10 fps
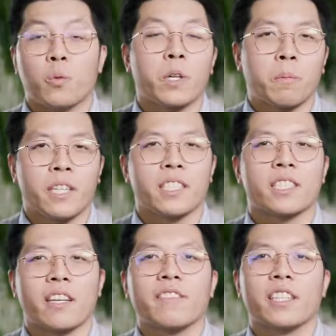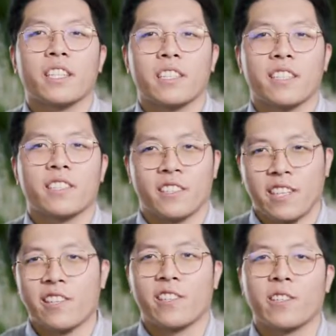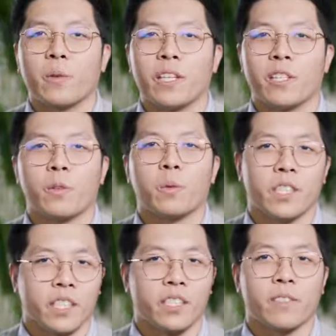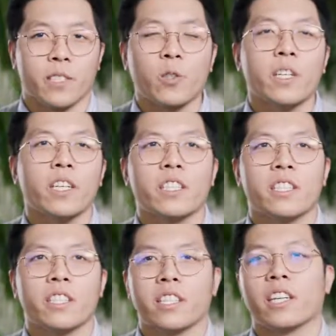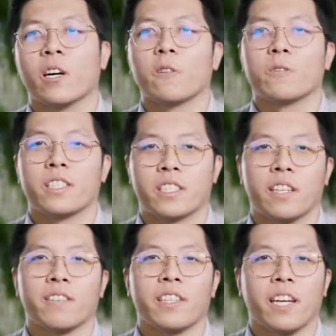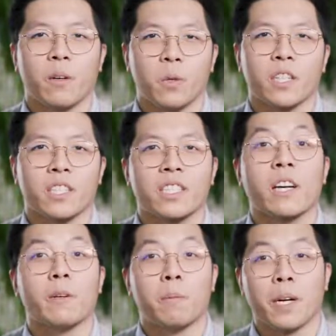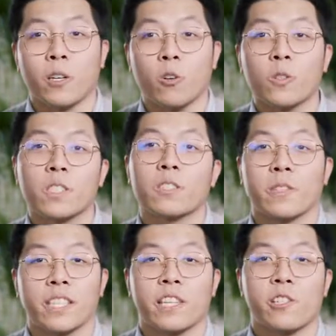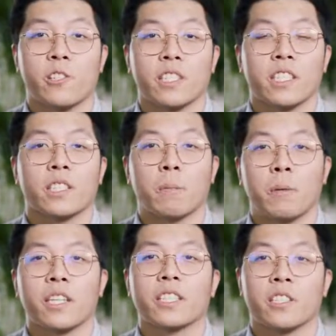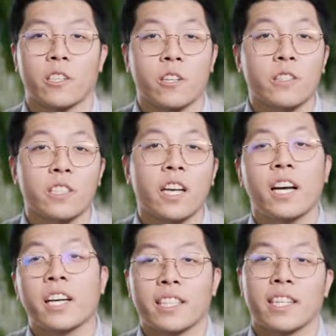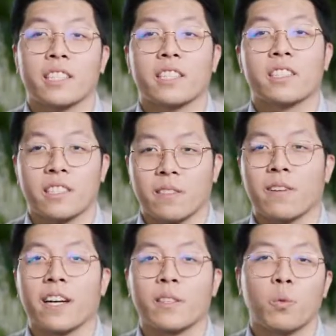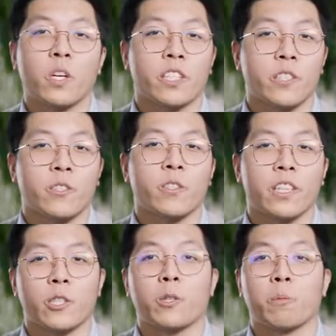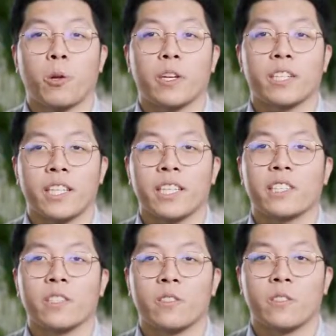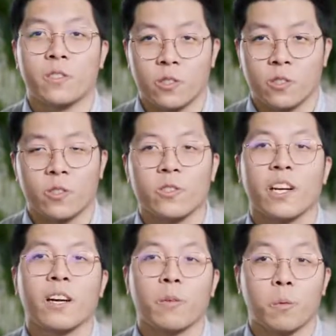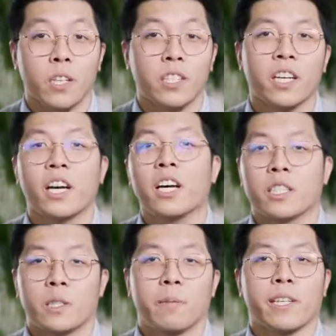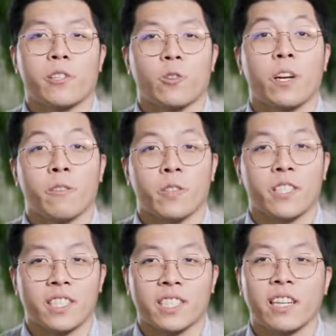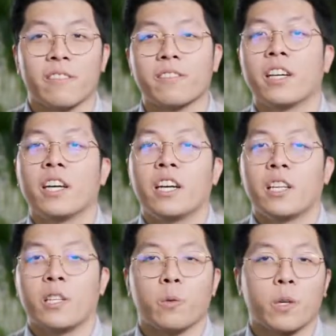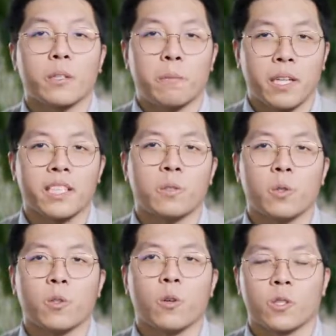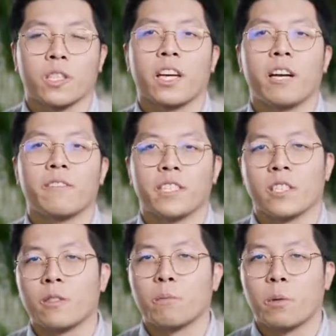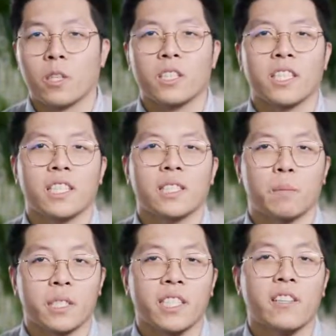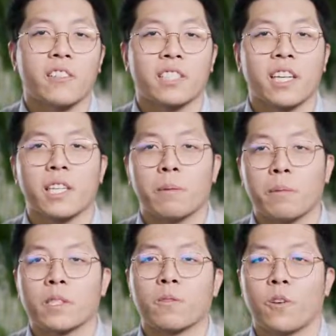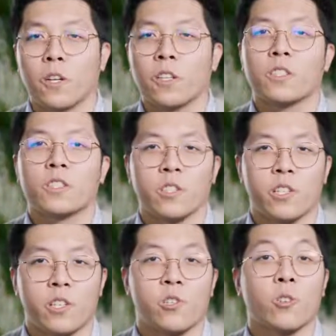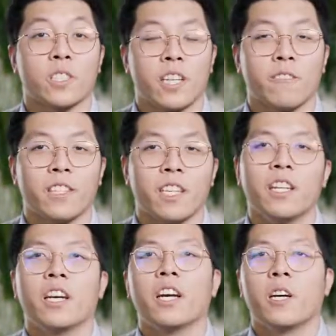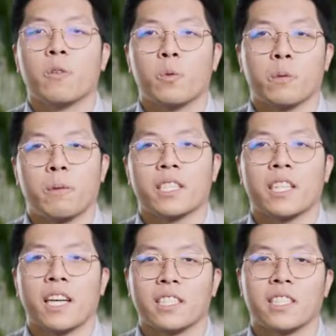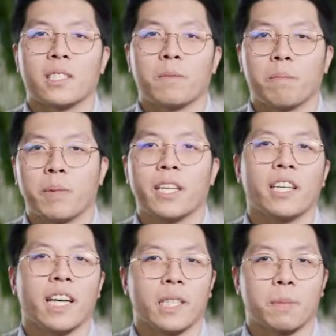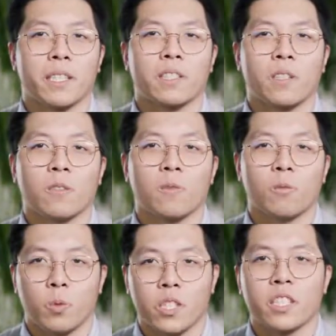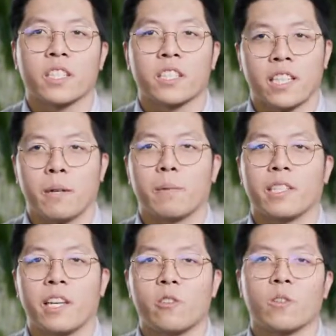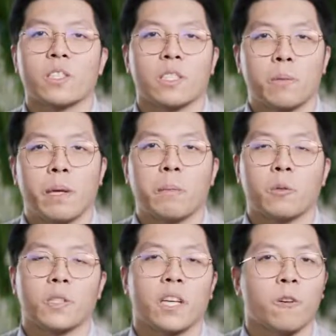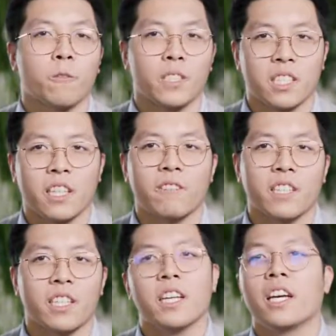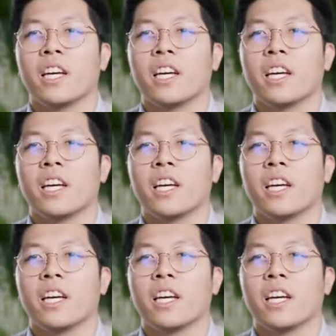Workplace safety legislation. When you work in Victoria, your health and safety at work is covered by laws, regulations and compliance codes that define what you and your employer need to do at work to make sure everyone is safe. Your workplace will also have its own policies and procedures that you must follow to ensure safety. Workplace hazards. Many aspects of work can be dangerous to people's health and safety.